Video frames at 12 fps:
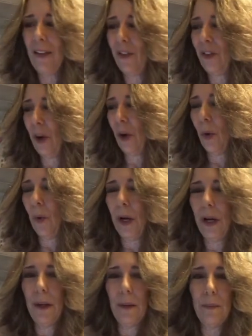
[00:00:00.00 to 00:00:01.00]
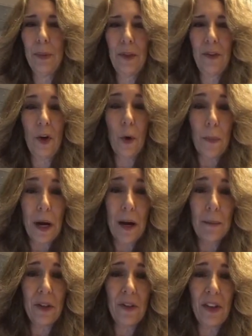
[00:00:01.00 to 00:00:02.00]
So uh, President
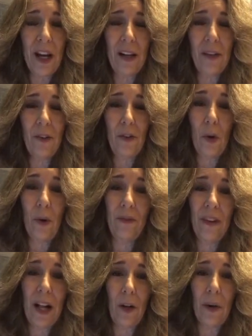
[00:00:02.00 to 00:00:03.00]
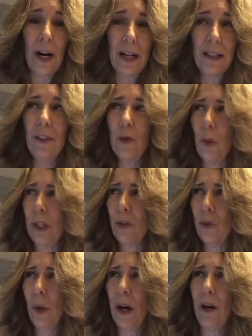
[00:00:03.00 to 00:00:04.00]
Obama signed the Stolen Valor Act. In
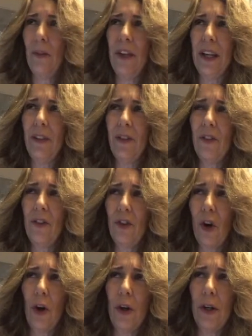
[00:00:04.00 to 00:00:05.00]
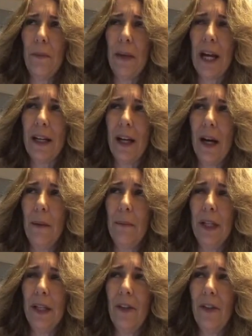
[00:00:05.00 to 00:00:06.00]
2012, they started it back up
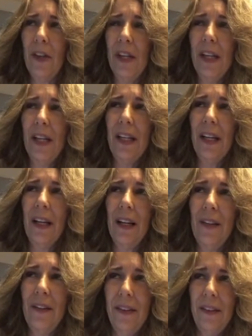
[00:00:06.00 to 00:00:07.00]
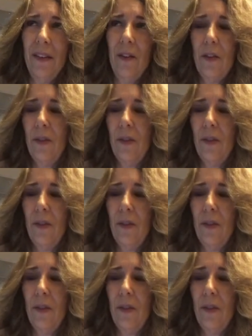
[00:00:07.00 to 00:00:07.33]
because uh, the